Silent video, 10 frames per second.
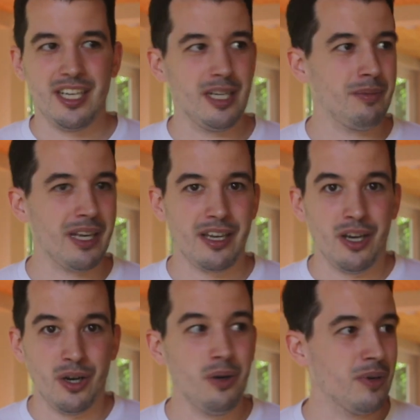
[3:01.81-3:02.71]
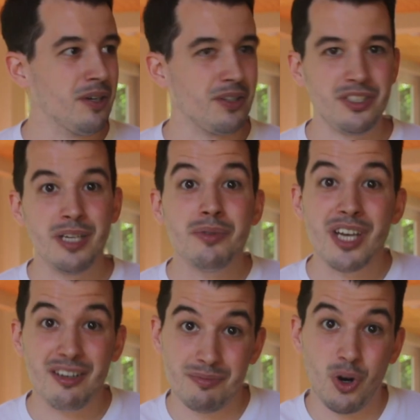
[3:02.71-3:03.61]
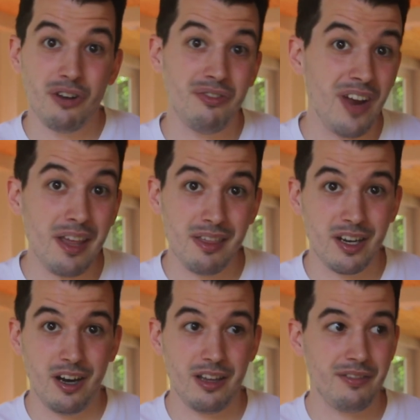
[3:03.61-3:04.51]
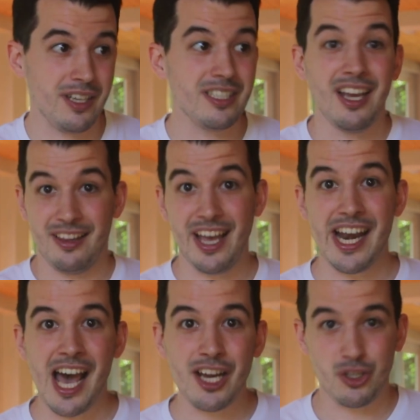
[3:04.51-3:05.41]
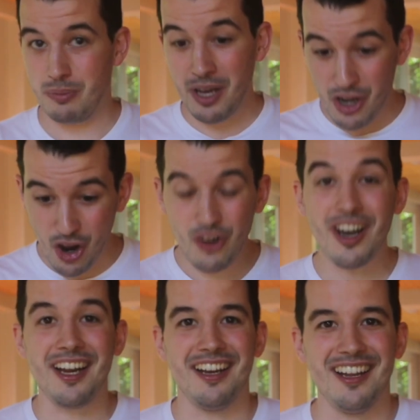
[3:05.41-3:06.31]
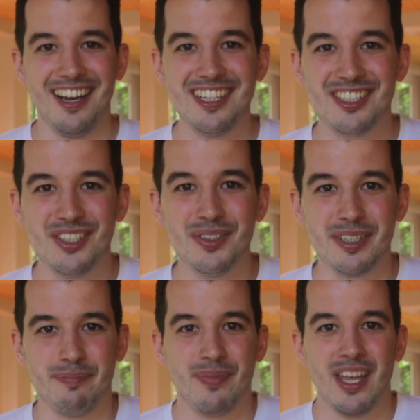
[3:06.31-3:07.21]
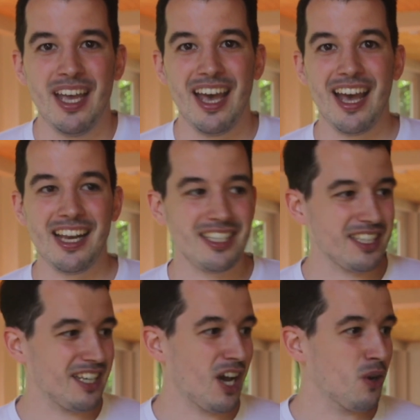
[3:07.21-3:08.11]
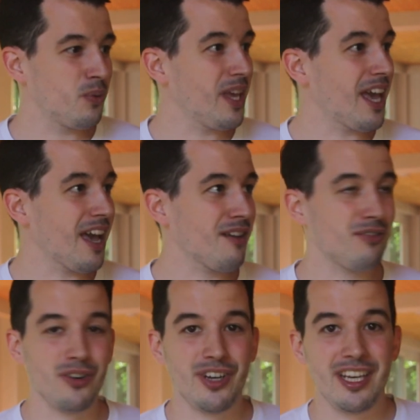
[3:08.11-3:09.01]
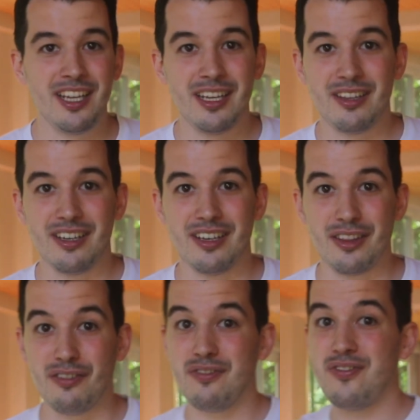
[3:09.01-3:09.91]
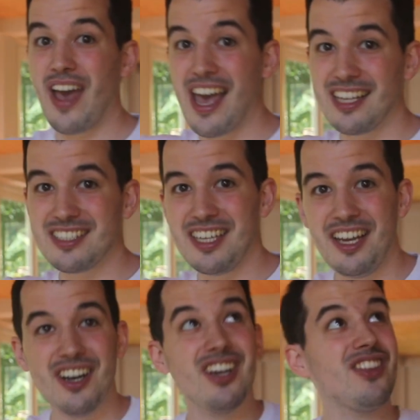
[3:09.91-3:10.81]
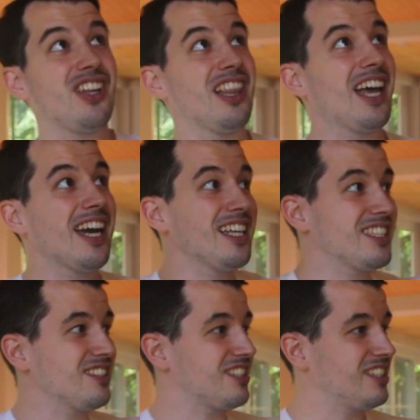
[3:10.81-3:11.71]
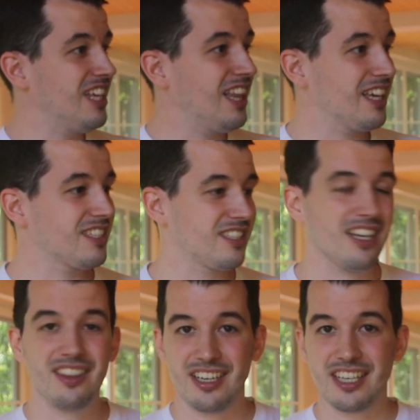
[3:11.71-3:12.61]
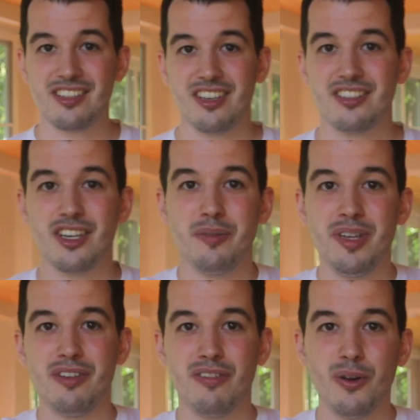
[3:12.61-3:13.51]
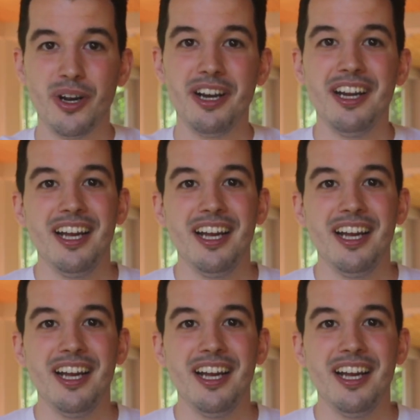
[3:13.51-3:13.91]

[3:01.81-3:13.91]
And I'm like, oh, wow, you seem to have more faith in all of this than I do. But all right, let's do it. And now we have already the fans here and the lights, and the ceiling is done. The next thing is going to be the floor.